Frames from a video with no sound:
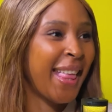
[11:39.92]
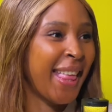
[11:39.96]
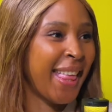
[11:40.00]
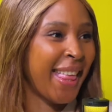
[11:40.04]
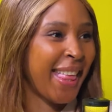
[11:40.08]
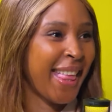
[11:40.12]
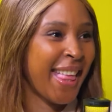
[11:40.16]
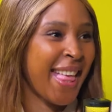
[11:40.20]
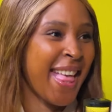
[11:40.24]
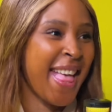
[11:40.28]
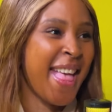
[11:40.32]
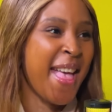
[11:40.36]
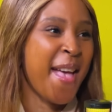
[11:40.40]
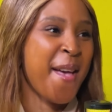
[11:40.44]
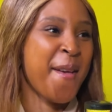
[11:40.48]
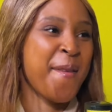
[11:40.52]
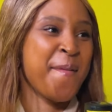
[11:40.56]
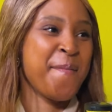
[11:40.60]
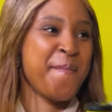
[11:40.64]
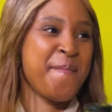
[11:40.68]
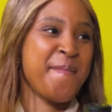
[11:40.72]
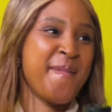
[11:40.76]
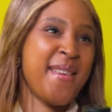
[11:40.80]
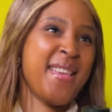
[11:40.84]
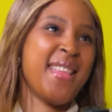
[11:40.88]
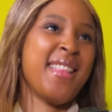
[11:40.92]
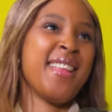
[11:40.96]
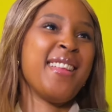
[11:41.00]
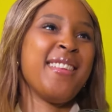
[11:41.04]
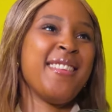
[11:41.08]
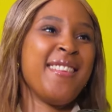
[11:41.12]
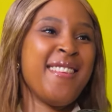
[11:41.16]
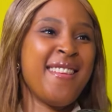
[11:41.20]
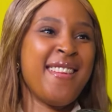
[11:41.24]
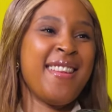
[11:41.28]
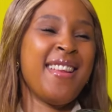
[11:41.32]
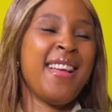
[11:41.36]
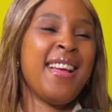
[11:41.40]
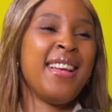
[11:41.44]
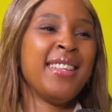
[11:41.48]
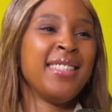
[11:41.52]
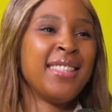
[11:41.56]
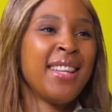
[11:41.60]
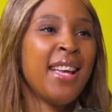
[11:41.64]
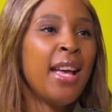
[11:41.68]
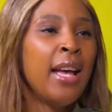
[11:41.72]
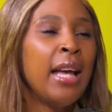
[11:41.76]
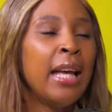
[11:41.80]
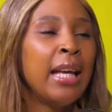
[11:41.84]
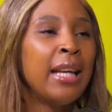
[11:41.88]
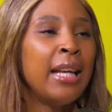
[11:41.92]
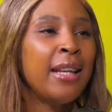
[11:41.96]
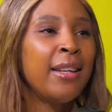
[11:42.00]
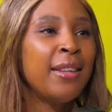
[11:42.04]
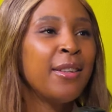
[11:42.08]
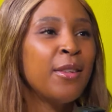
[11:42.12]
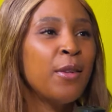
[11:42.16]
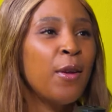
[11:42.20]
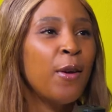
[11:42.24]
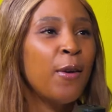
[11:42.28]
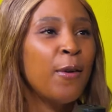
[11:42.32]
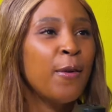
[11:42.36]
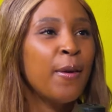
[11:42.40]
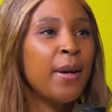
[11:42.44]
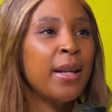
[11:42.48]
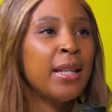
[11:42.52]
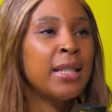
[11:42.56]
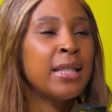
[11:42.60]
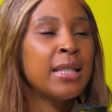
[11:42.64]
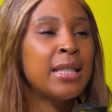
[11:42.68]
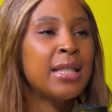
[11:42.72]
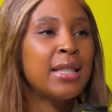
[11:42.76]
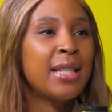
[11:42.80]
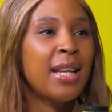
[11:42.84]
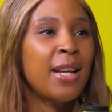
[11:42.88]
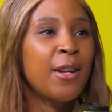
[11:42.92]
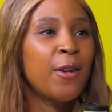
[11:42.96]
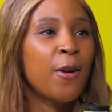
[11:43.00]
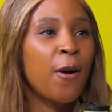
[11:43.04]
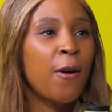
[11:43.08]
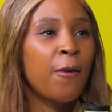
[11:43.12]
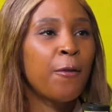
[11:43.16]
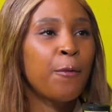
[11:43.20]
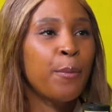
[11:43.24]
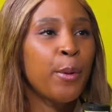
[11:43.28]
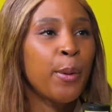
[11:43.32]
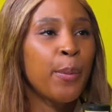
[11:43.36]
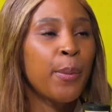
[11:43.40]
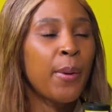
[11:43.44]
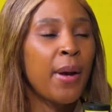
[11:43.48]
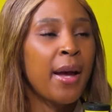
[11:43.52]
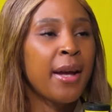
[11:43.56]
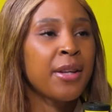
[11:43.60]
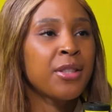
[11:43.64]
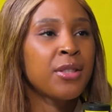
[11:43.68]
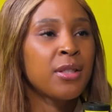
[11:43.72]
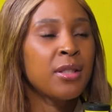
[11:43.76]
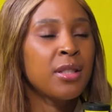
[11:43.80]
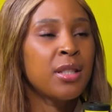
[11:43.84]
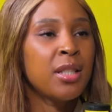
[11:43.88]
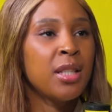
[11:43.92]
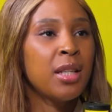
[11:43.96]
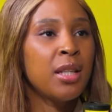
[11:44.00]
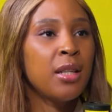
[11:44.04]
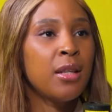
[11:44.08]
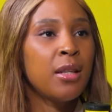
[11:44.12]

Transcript: men are not nice. You know, instead of people actually